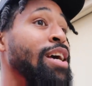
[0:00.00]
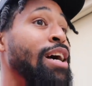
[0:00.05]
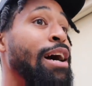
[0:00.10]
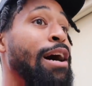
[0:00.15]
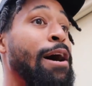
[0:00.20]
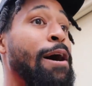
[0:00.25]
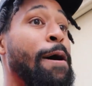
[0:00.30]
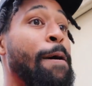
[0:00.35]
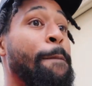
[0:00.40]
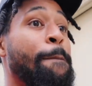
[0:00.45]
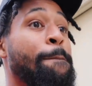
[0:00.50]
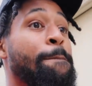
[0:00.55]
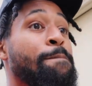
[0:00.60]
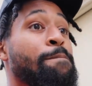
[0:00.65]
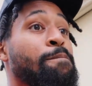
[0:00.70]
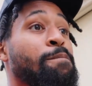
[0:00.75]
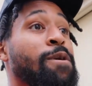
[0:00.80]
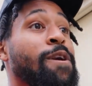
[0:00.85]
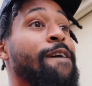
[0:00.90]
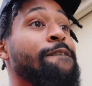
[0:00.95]
Um,
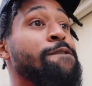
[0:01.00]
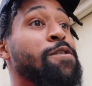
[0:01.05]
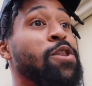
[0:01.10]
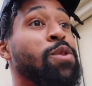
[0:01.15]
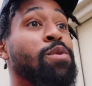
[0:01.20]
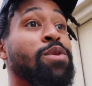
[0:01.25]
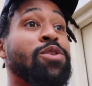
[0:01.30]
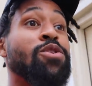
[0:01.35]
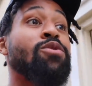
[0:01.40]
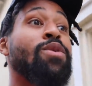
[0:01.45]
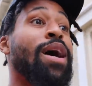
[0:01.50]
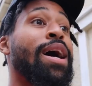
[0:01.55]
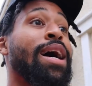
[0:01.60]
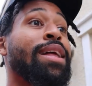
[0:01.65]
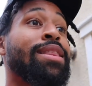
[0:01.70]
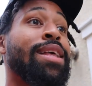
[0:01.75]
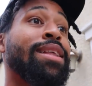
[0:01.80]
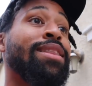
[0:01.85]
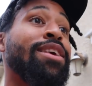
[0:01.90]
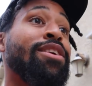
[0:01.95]
without further ado, I,
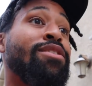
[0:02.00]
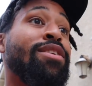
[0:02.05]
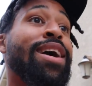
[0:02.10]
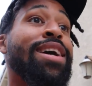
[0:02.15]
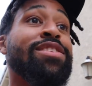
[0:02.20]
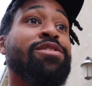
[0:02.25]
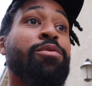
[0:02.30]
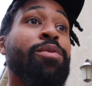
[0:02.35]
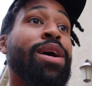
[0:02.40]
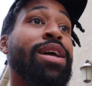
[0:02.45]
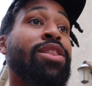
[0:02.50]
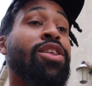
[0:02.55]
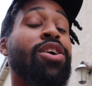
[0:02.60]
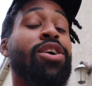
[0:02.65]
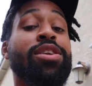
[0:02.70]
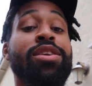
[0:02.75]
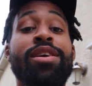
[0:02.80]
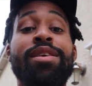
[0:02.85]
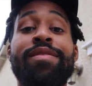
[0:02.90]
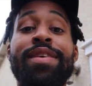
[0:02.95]
I think you guys have waited
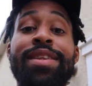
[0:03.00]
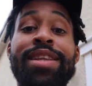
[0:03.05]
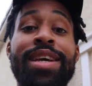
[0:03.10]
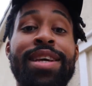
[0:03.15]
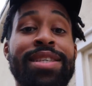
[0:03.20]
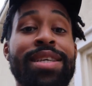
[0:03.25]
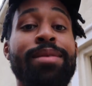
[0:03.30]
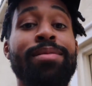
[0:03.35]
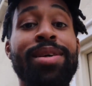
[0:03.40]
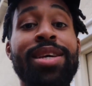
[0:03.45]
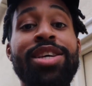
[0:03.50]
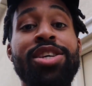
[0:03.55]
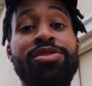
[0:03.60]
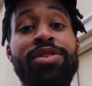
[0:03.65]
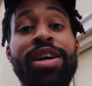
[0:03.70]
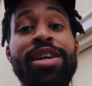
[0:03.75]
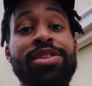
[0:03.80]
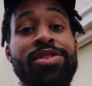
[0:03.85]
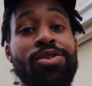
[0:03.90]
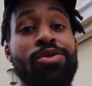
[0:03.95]
long enough. I think it's time to get
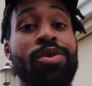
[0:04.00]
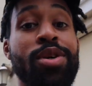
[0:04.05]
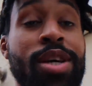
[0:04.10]
straight into